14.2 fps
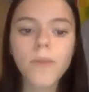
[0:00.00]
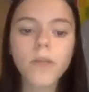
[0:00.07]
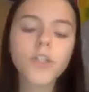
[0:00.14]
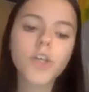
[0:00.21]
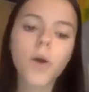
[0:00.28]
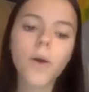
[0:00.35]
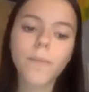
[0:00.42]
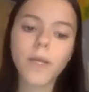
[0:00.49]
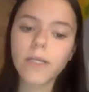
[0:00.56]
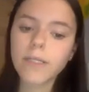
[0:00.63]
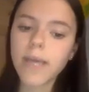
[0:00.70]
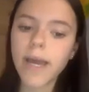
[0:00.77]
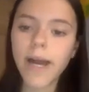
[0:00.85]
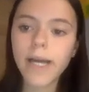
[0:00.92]
So I'm going to
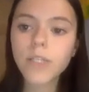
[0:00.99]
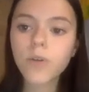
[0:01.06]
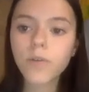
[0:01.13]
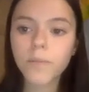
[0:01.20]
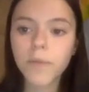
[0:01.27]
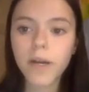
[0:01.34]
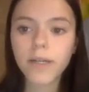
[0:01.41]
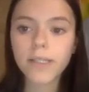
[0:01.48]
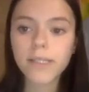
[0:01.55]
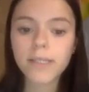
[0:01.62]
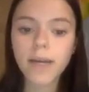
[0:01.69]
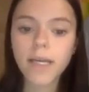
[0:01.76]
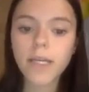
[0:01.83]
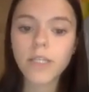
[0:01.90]
say High School of American
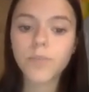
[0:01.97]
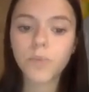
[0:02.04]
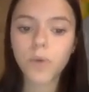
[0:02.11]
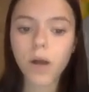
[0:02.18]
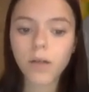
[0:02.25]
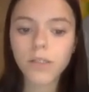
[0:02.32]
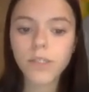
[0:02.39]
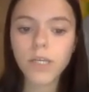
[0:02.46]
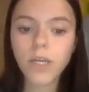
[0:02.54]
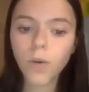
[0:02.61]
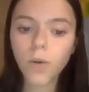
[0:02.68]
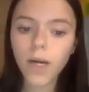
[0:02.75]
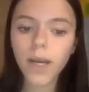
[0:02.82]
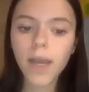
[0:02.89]
Studies, Bronx, New
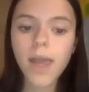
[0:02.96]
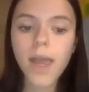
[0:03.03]
York,